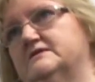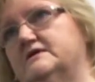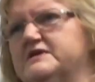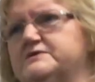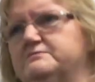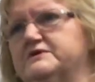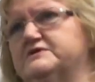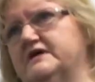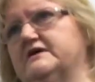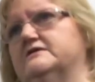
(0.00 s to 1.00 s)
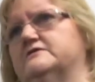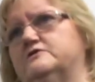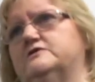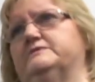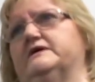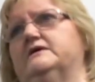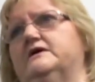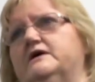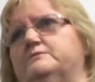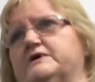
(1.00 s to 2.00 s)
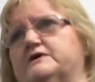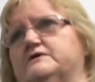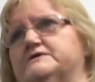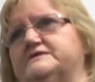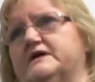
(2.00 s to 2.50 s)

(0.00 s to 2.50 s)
This in particular got me because